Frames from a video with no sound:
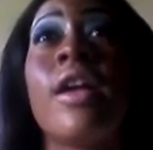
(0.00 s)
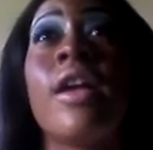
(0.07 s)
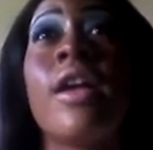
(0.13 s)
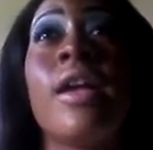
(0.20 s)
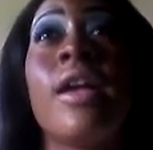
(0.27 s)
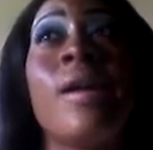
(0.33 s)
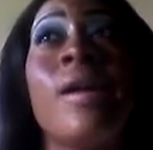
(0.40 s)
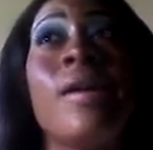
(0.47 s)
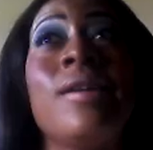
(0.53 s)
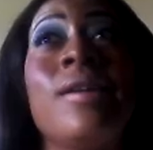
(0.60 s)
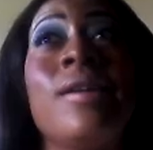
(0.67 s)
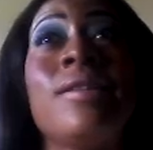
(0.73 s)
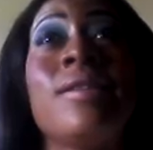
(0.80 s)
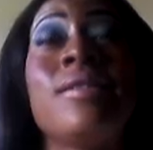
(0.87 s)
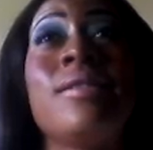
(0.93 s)

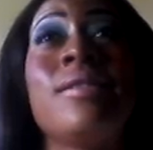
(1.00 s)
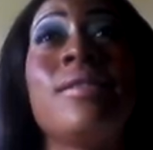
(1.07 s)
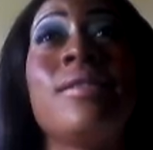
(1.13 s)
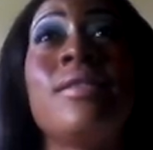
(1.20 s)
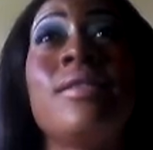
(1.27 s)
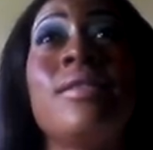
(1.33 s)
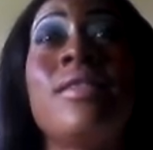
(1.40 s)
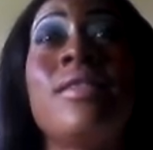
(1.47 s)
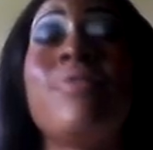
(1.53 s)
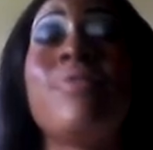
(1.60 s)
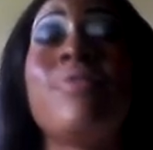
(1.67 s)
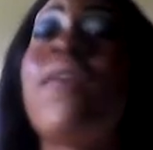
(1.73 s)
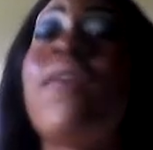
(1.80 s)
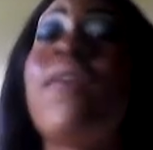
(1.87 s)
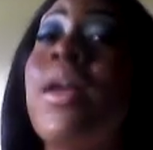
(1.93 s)
And
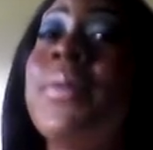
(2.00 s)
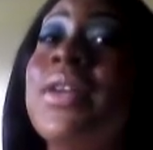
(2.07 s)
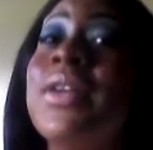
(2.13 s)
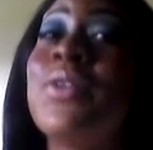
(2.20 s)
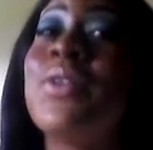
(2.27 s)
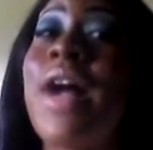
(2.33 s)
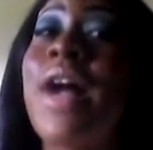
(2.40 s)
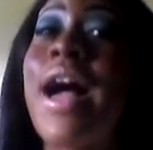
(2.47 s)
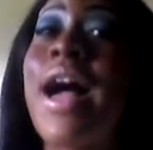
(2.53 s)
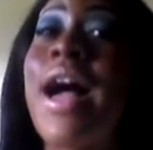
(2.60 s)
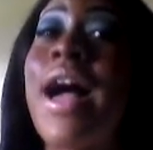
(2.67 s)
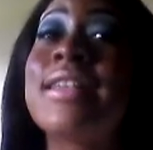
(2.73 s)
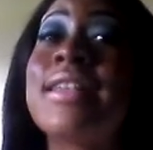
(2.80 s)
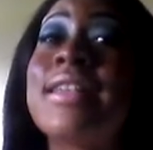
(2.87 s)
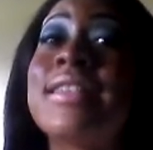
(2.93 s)
follow me, you
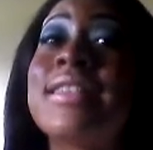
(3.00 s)
guys.